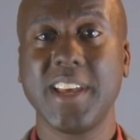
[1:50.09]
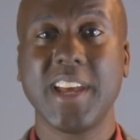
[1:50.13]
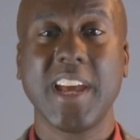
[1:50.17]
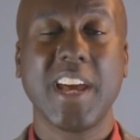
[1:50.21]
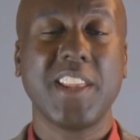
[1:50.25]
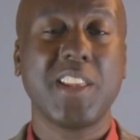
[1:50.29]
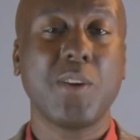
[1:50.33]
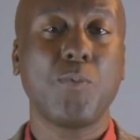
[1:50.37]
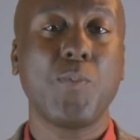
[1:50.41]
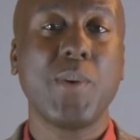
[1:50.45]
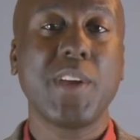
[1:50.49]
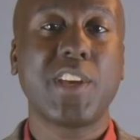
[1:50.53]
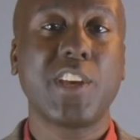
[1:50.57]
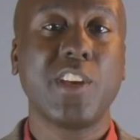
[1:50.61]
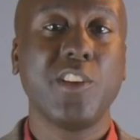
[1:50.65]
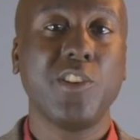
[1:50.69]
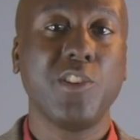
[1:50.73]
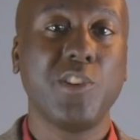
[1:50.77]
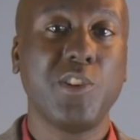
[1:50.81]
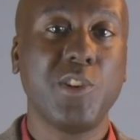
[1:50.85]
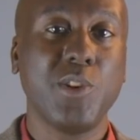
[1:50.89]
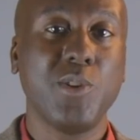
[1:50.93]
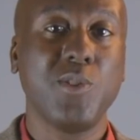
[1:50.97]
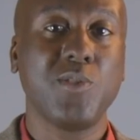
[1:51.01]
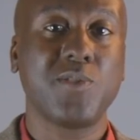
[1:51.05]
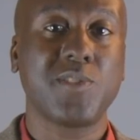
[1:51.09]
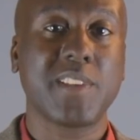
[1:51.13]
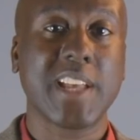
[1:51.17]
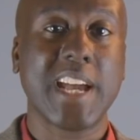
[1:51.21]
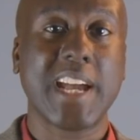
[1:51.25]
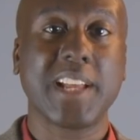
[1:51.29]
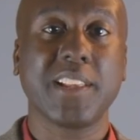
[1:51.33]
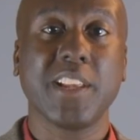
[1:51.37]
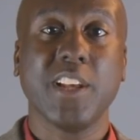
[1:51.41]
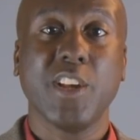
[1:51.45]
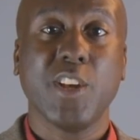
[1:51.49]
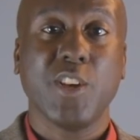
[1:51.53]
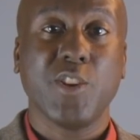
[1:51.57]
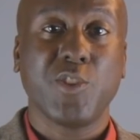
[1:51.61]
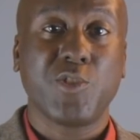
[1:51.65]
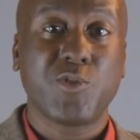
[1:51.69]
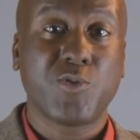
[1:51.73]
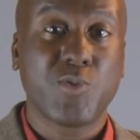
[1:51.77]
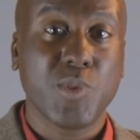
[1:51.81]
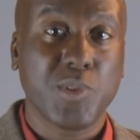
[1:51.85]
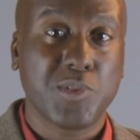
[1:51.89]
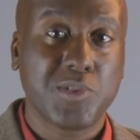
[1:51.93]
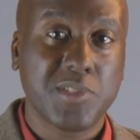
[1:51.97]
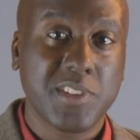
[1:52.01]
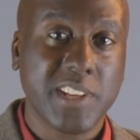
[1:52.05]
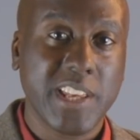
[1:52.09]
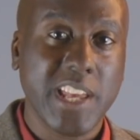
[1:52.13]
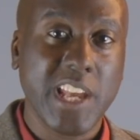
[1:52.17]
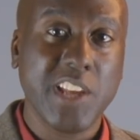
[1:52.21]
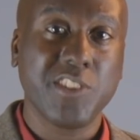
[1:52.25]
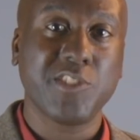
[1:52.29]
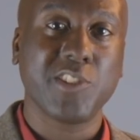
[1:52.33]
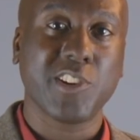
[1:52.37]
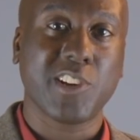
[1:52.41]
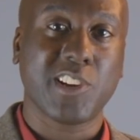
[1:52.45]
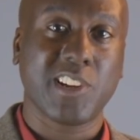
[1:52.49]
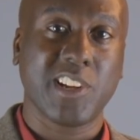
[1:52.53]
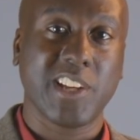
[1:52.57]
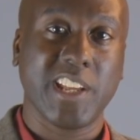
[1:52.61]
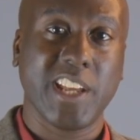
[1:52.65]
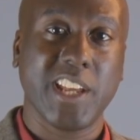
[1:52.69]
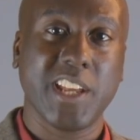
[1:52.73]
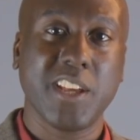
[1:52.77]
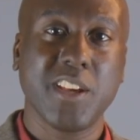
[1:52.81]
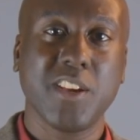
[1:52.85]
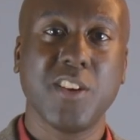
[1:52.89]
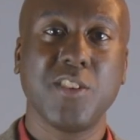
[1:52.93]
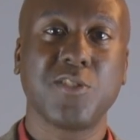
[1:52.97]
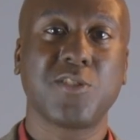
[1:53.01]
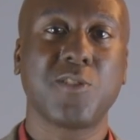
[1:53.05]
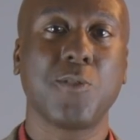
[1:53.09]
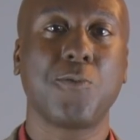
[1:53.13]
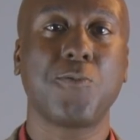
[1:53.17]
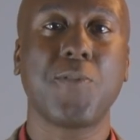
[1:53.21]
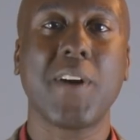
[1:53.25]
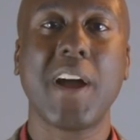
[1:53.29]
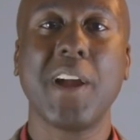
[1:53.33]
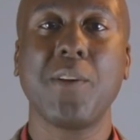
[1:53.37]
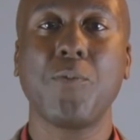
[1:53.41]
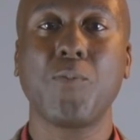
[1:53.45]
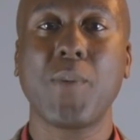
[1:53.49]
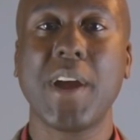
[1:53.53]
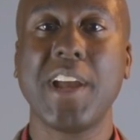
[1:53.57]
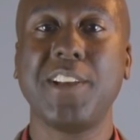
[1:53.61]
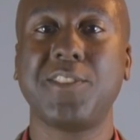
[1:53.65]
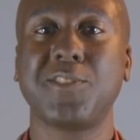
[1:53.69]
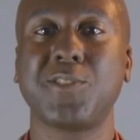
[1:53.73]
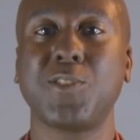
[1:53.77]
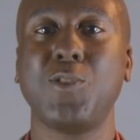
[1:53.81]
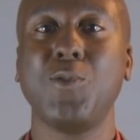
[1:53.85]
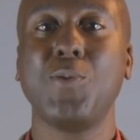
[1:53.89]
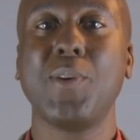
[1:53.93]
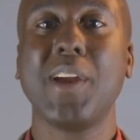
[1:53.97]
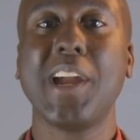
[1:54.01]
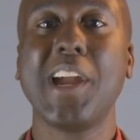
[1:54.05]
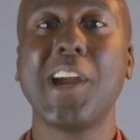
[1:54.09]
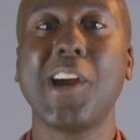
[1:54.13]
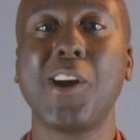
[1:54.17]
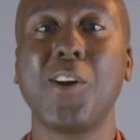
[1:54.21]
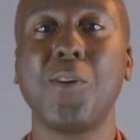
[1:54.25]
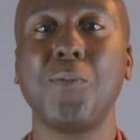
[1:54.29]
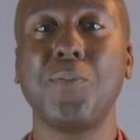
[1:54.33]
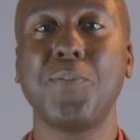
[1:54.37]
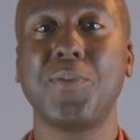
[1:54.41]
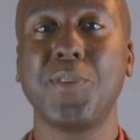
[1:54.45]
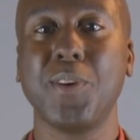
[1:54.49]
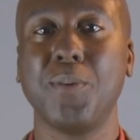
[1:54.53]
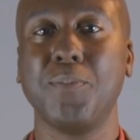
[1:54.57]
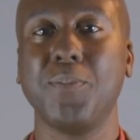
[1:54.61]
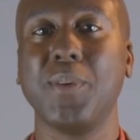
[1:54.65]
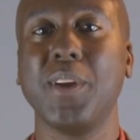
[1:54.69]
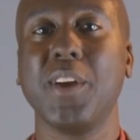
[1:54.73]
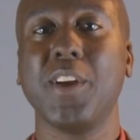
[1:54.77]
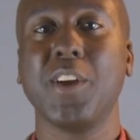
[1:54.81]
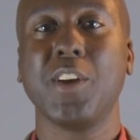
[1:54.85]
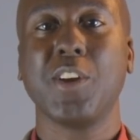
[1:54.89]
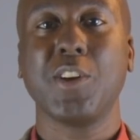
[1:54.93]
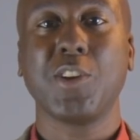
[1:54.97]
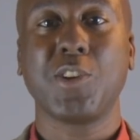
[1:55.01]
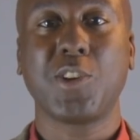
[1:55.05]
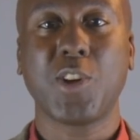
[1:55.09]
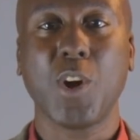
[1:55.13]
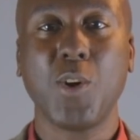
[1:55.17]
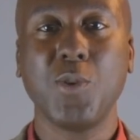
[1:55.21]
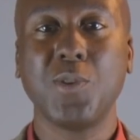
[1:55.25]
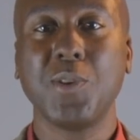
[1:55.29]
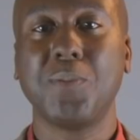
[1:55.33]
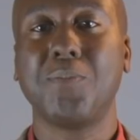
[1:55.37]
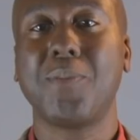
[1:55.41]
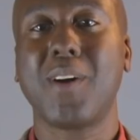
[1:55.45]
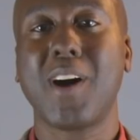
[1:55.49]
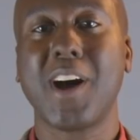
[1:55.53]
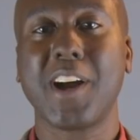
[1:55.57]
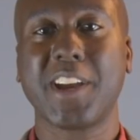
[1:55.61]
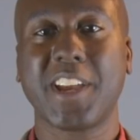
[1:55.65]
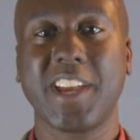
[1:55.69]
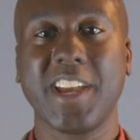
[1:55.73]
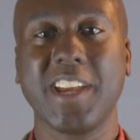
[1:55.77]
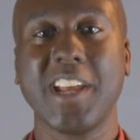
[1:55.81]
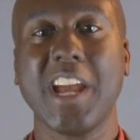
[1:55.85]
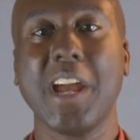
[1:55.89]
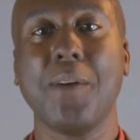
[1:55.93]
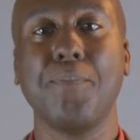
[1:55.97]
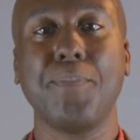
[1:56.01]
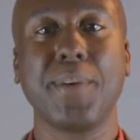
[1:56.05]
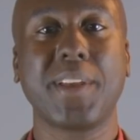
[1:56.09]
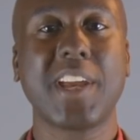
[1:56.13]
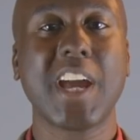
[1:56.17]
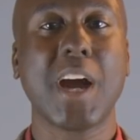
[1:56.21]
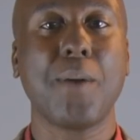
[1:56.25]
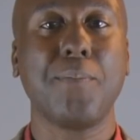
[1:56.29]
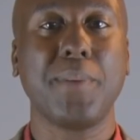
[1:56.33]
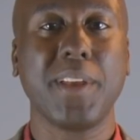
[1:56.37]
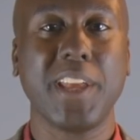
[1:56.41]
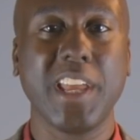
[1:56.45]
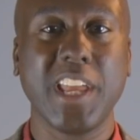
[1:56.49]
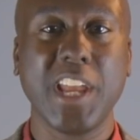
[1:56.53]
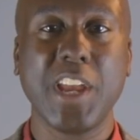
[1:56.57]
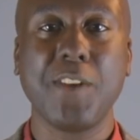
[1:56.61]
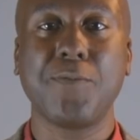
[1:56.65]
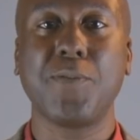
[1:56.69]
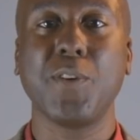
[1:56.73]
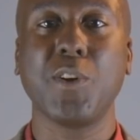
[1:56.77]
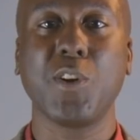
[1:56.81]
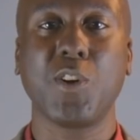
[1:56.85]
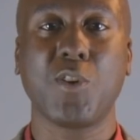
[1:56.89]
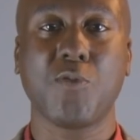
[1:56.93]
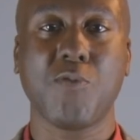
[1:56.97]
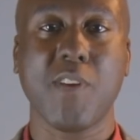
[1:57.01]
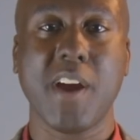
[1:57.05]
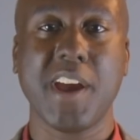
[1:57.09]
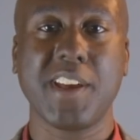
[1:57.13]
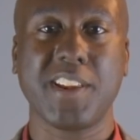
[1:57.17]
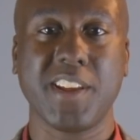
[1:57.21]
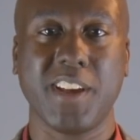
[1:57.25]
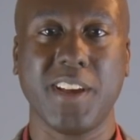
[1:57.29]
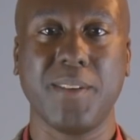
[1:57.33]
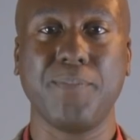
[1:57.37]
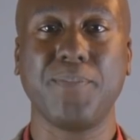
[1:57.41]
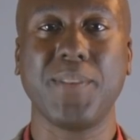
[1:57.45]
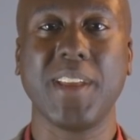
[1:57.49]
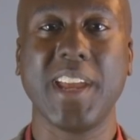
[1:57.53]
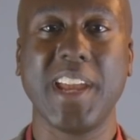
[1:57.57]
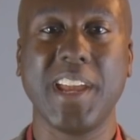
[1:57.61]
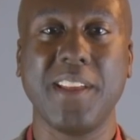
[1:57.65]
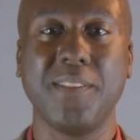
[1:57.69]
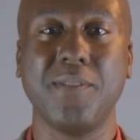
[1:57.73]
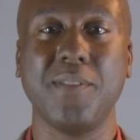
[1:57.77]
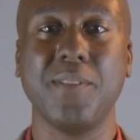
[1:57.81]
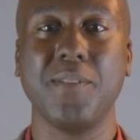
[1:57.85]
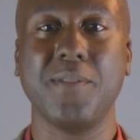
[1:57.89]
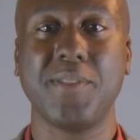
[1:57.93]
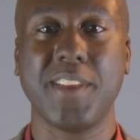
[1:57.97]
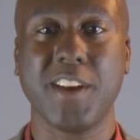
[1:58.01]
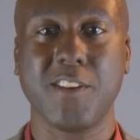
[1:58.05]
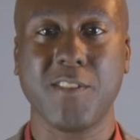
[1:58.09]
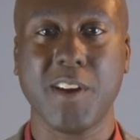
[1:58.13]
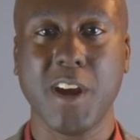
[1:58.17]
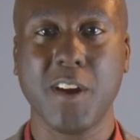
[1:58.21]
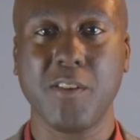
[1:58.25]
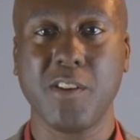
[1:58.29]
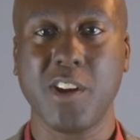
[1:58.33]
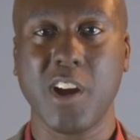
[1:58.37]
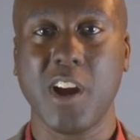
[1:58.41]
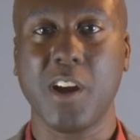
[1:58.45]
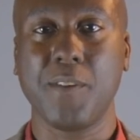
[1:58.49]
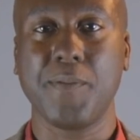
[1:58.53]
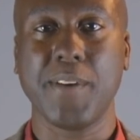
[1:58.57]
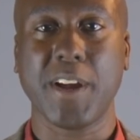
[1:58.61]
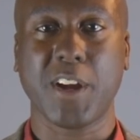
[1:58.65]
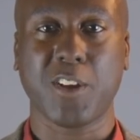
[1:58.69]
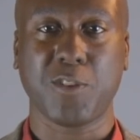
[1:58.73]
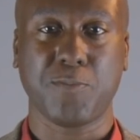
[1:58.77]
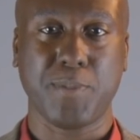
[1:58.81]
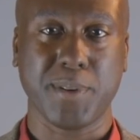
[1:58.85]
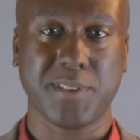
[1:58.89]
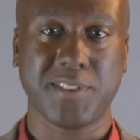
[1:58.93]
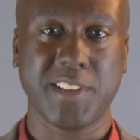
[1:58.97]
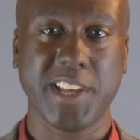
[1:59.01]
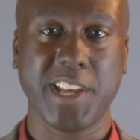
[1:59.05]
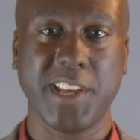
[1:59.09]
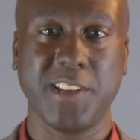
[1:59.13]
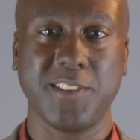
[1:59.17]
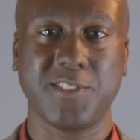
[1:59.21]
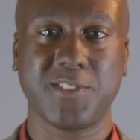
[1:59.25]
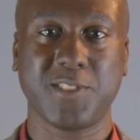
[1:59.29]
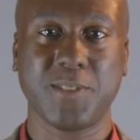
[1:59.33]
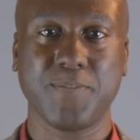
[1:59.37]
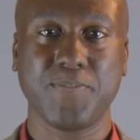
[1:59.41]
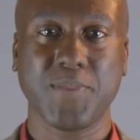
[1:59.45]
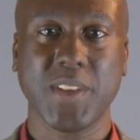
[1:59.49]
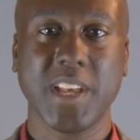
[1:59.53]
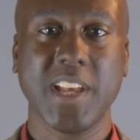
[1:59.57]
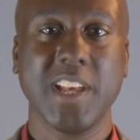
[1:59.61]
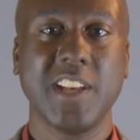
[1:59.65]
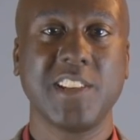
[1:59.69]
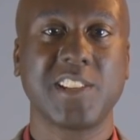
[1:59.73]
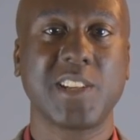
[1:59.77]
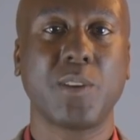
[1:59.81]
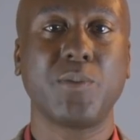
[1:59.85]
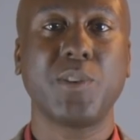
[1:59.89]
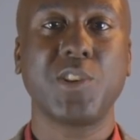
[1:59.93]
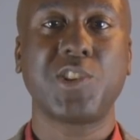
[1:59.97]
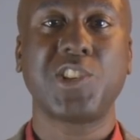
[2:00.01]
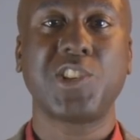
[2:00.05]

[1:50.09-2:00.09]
And then we can use that strategically to find ways to help them go to market and become even greater in their area of expertise. So I want